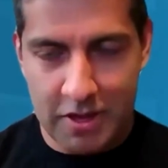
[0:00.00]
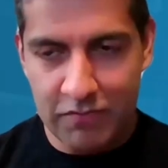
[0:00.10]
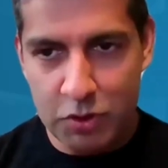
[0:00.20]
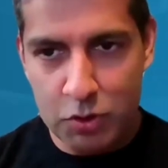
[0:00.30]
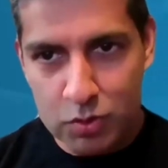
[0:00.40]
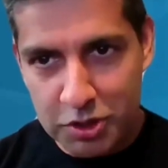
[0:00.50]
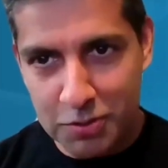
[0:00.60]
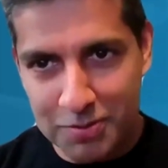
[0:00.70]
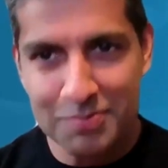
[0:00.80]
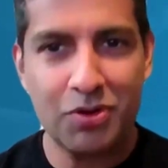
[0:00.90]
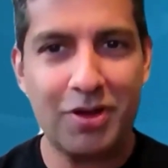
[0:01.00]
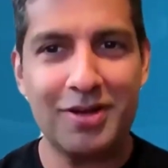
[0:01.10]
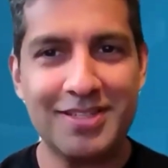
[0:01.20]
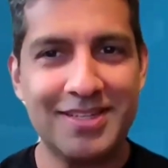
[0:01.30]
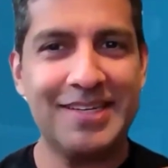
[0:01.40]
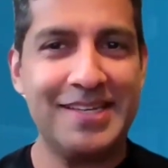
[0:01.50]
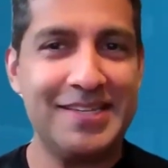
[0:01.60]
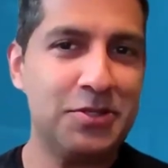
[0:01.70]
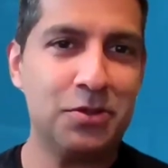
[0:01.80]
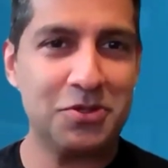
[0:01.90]

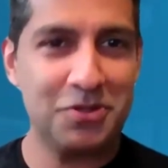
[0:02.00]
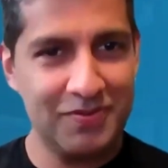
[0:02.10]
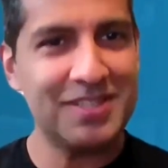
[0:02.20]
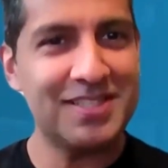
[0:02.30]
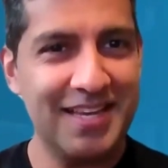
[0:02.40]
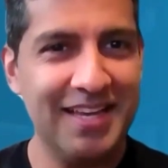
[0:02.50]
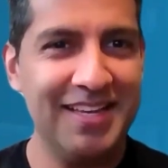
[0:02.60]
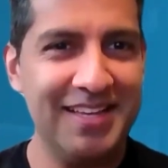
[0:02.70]
productize your service,